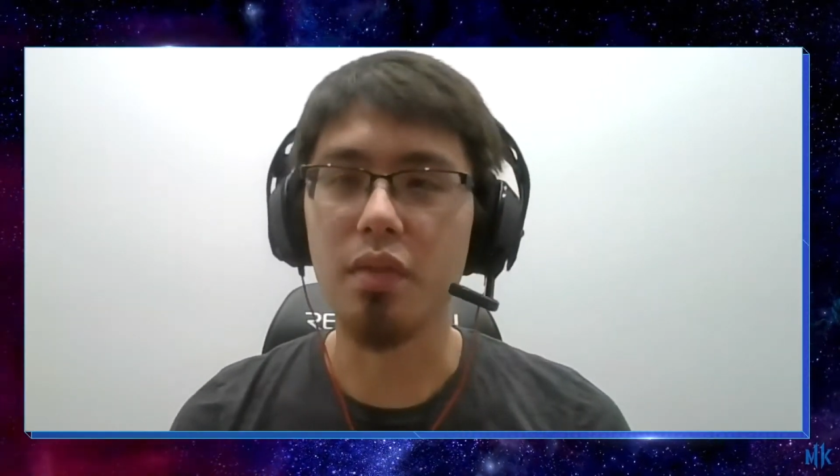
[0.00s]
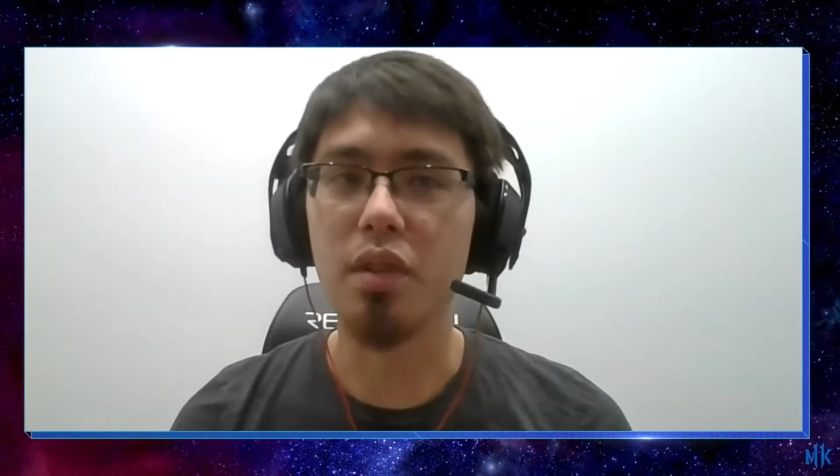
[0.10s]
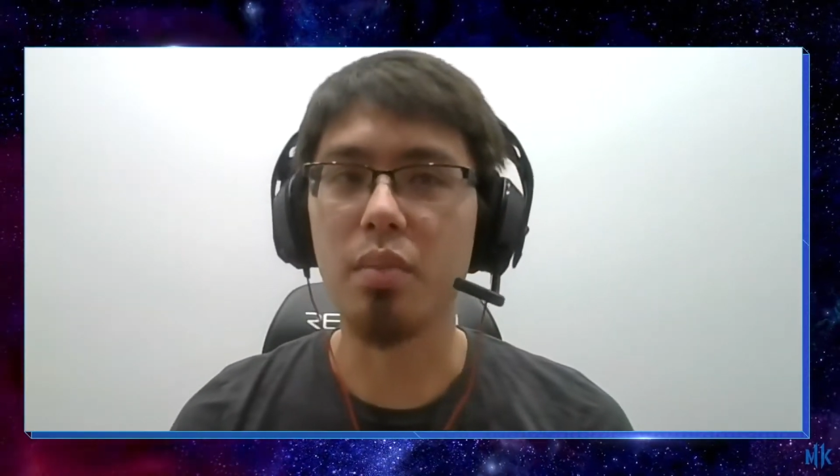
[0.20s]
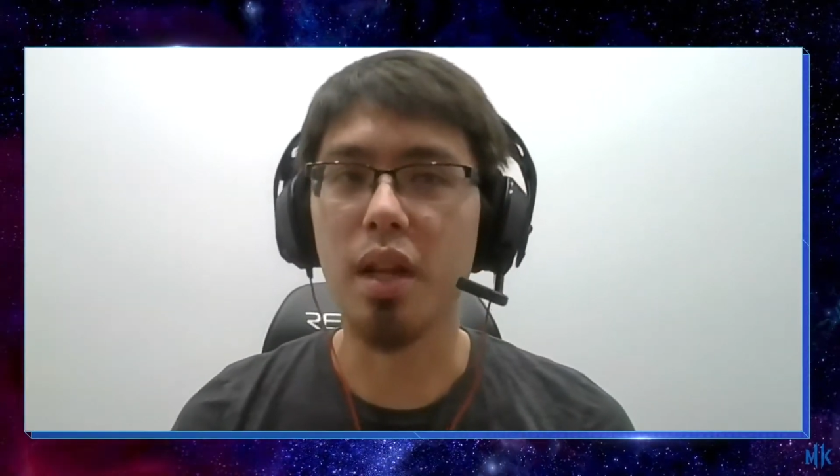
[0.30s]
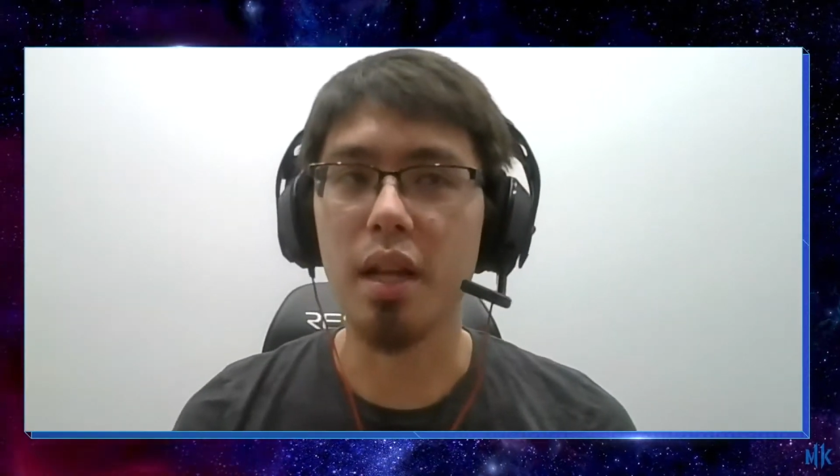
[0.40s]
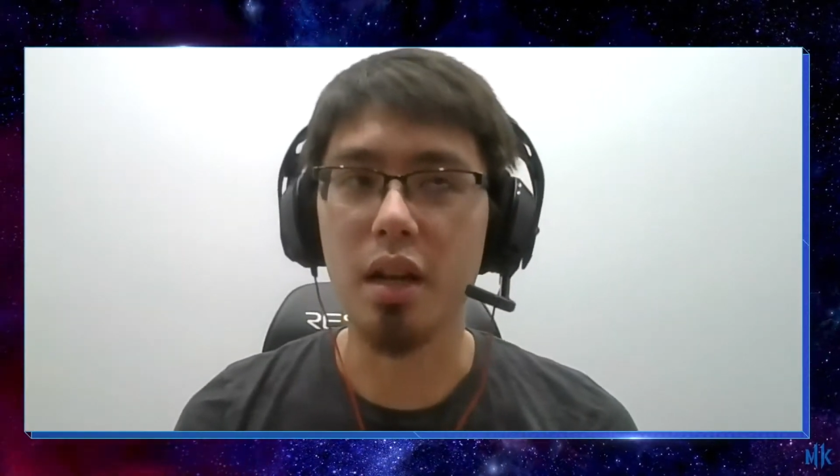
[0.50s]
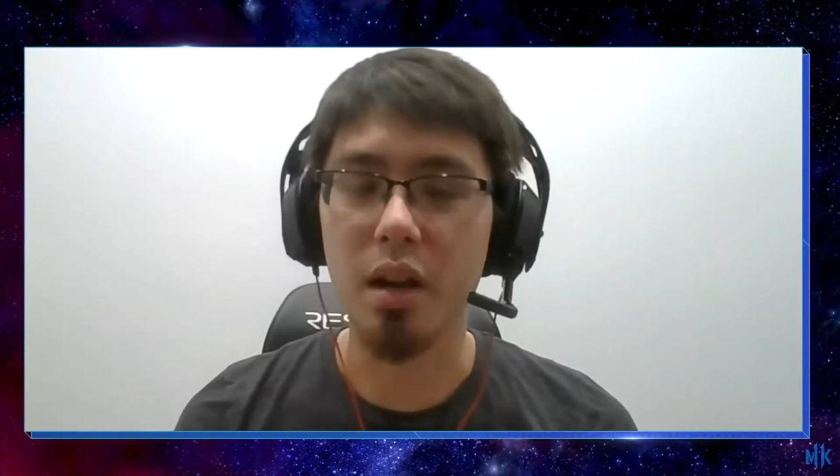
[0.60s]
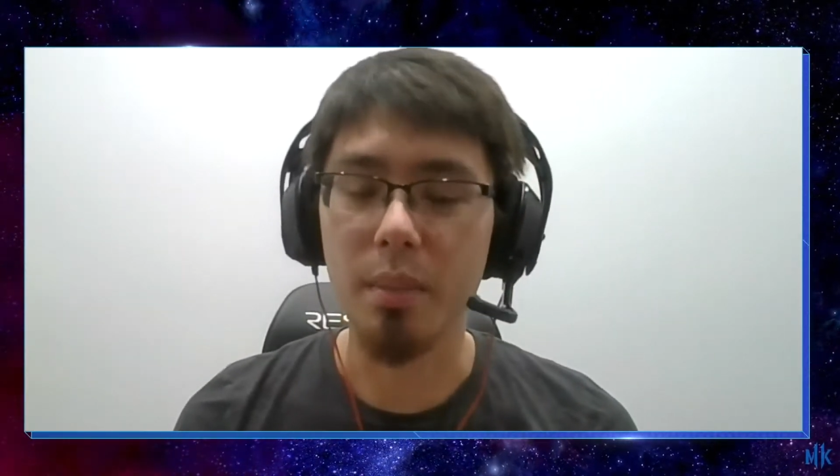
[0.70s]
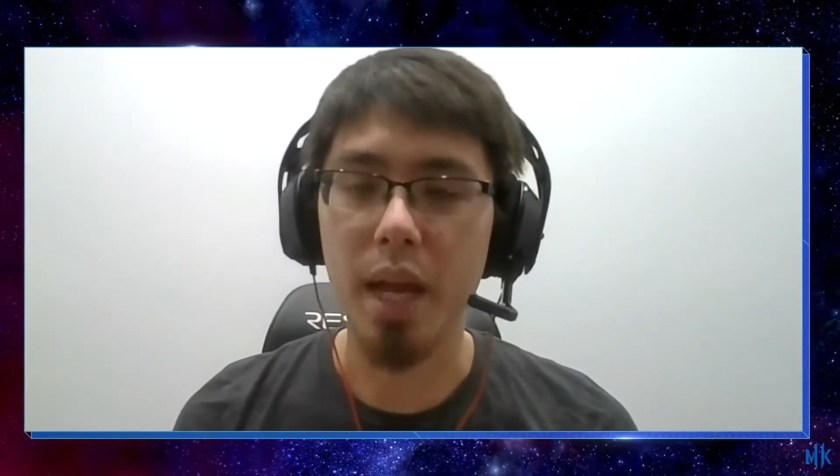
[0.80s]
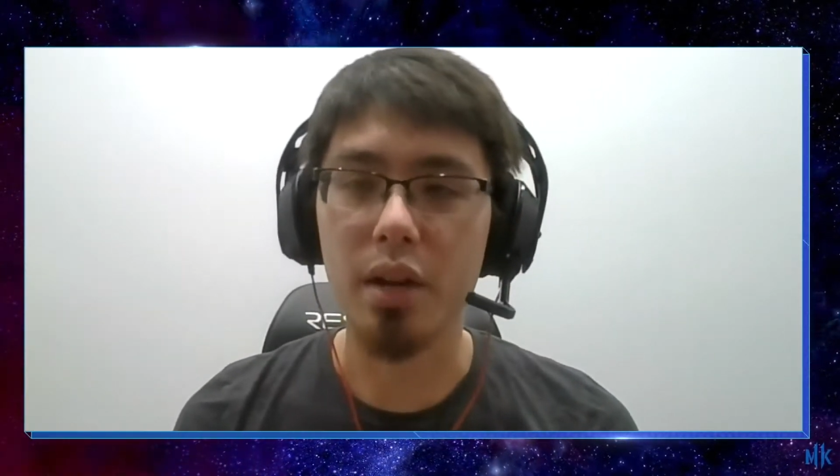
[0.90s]
if you're playing a
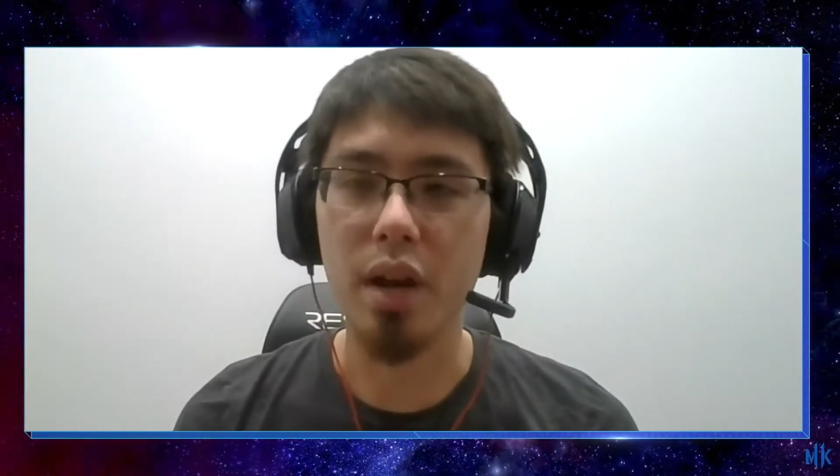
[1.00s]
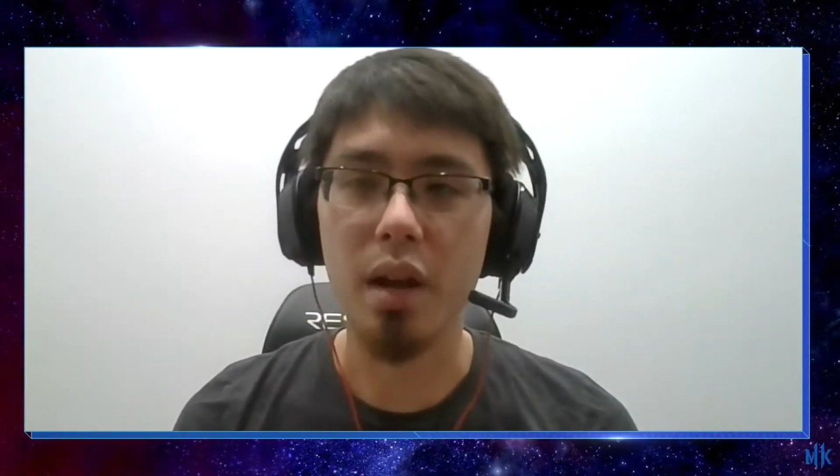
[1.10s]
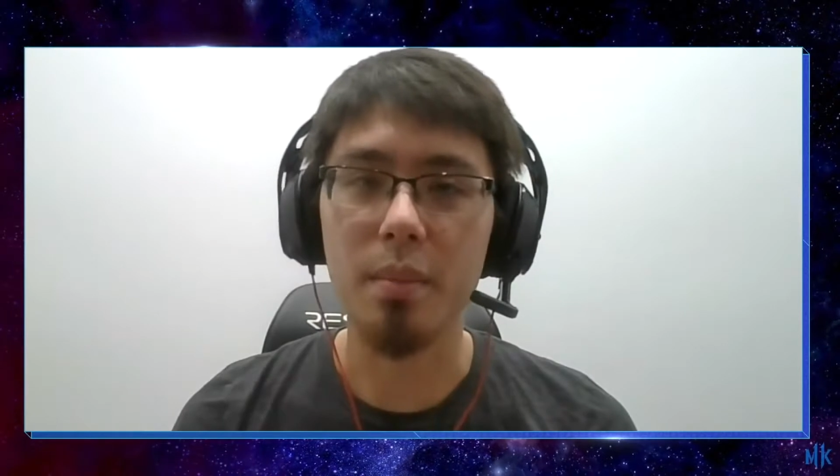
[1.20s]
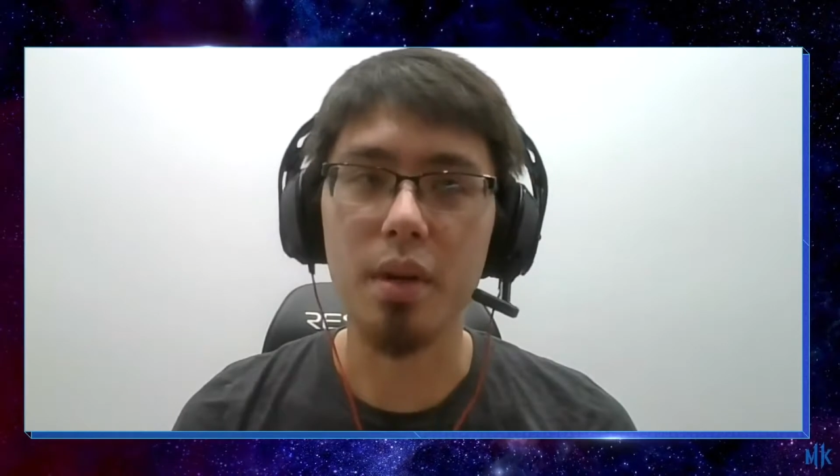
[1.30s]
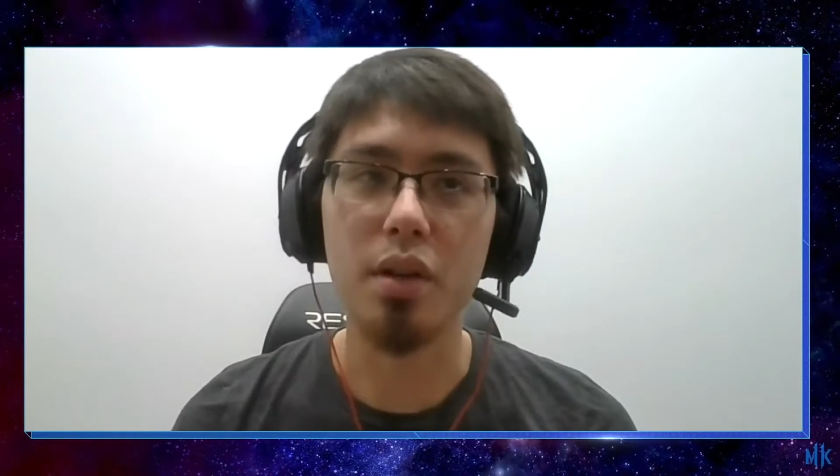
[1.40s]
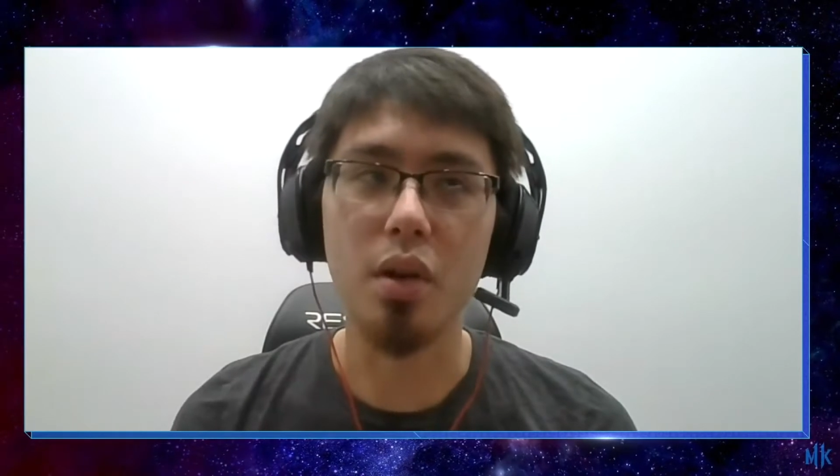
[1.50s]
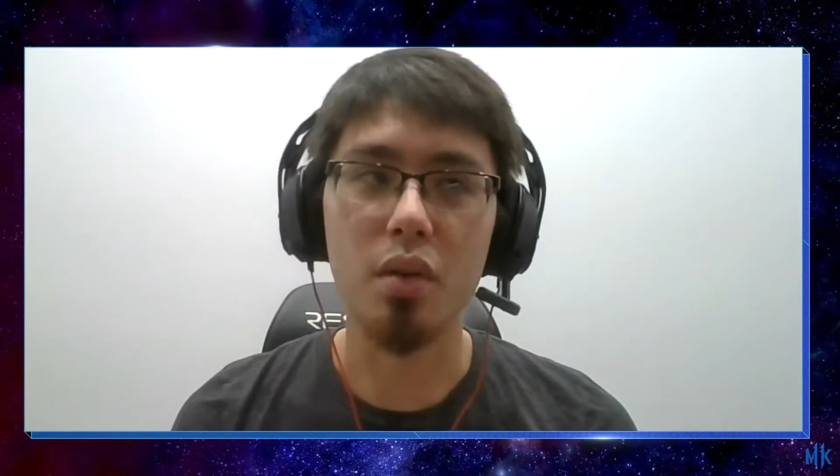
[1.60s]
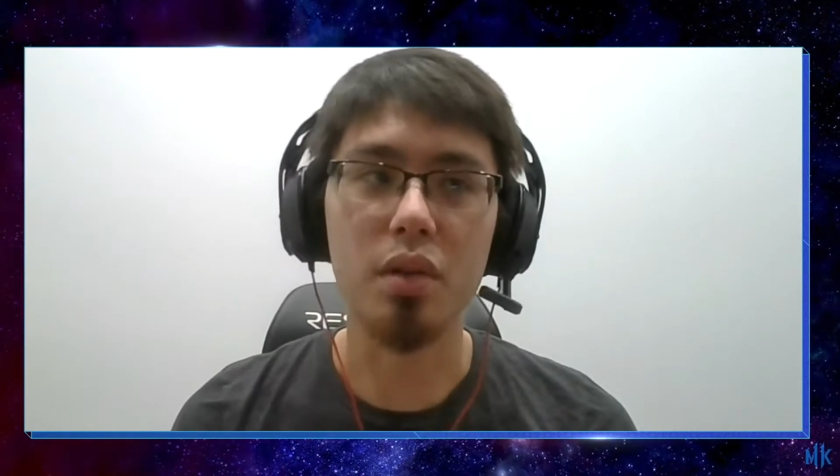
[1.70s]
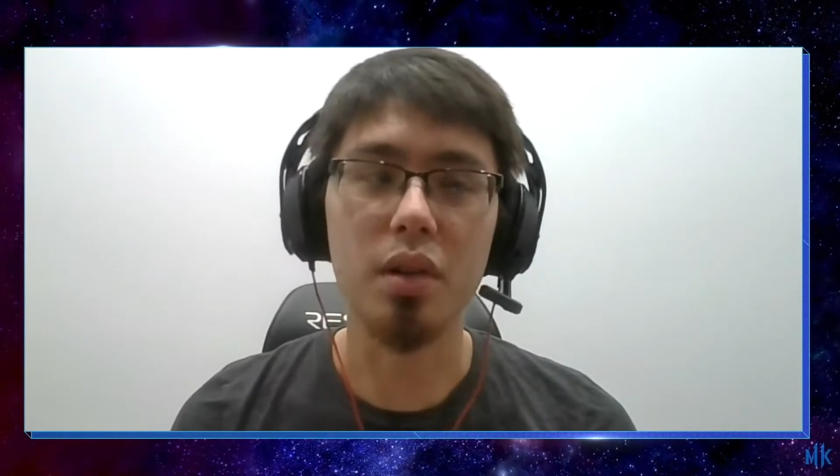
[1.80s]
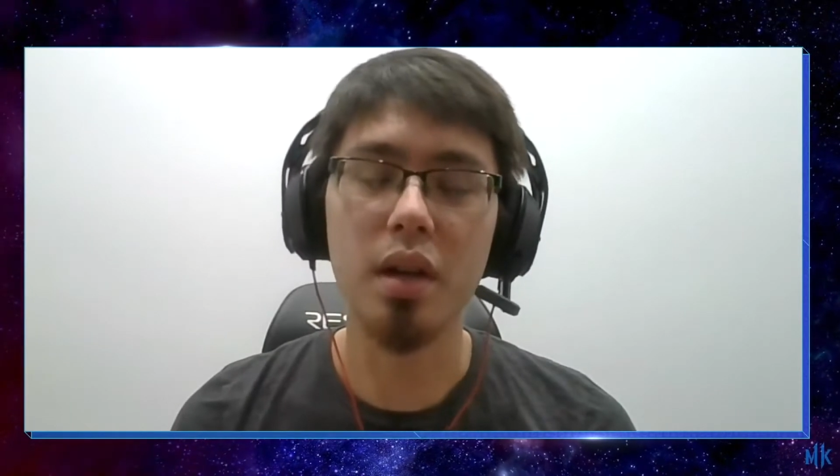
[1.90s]
command grab
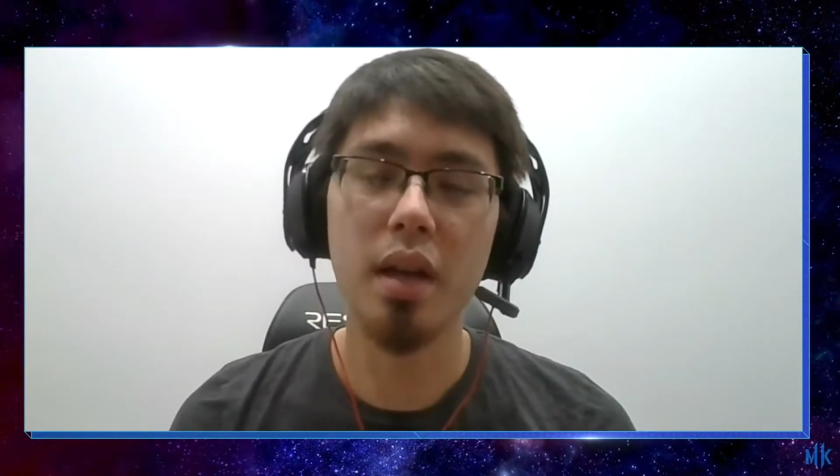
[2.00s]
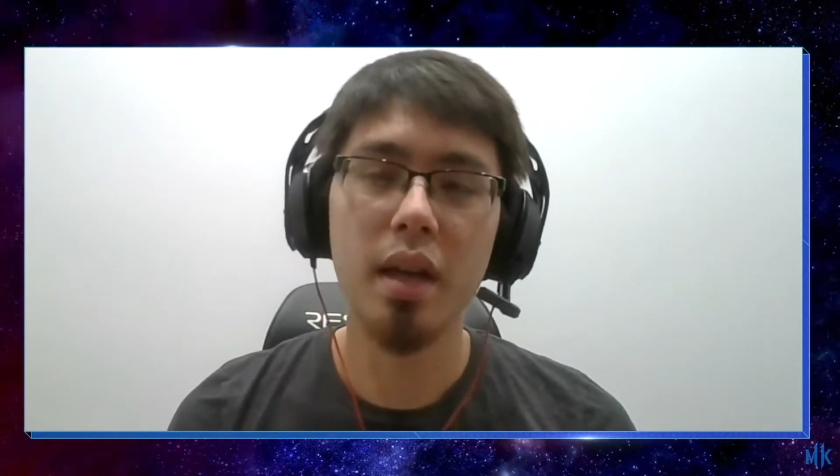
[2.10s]
Kotal.